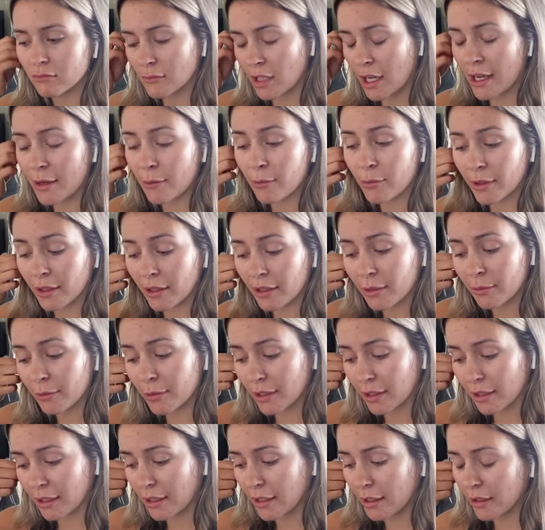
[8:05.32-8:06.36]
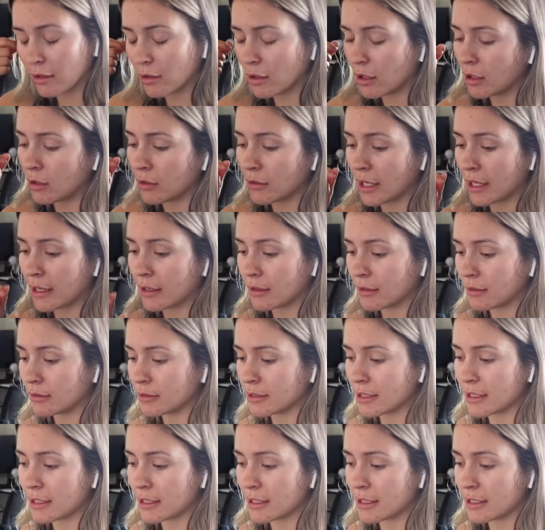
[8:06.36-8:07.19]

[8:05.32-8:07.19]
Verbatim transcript: I really, really, oh, that